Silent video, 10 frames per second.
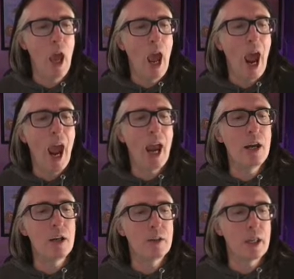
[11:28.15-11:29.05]

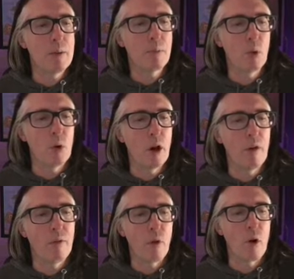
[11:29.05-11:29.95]
and the broader
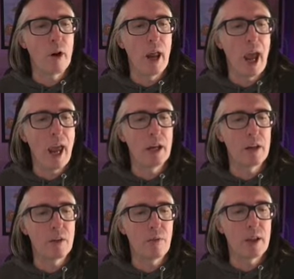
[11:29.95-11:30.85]
foreign and
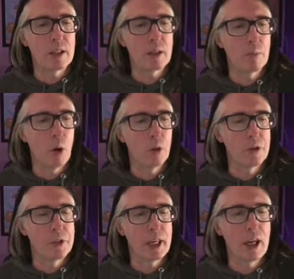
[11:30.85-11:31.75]
defense
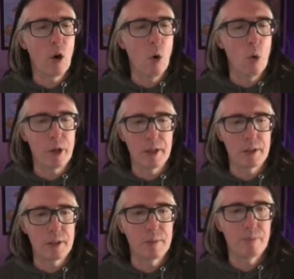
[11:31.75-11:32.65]
policy
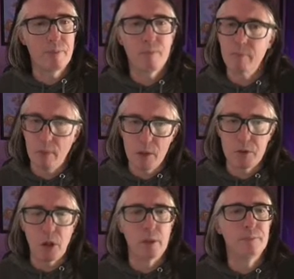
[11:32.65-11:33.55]
audience.
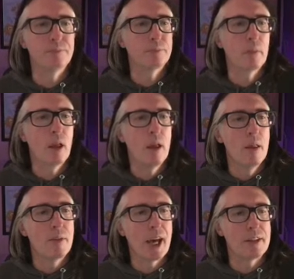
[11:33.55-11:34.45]
So,
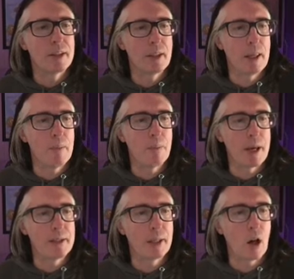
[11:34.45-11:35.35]
that's the
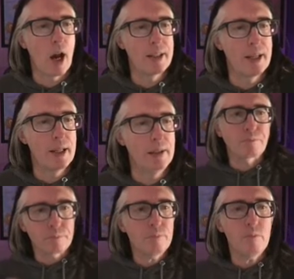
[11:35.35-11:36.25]
basic idea.
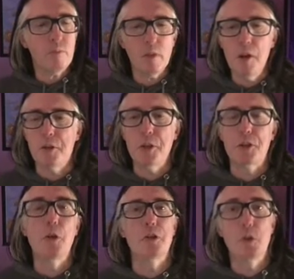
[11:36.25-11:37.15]
So this
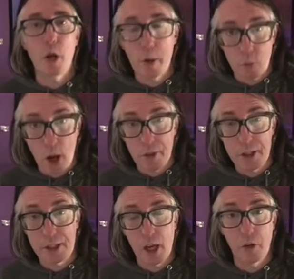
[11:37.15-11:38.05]
goes into a rather
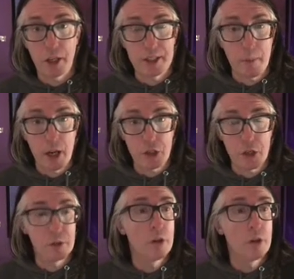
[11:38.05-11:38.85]
detailed examination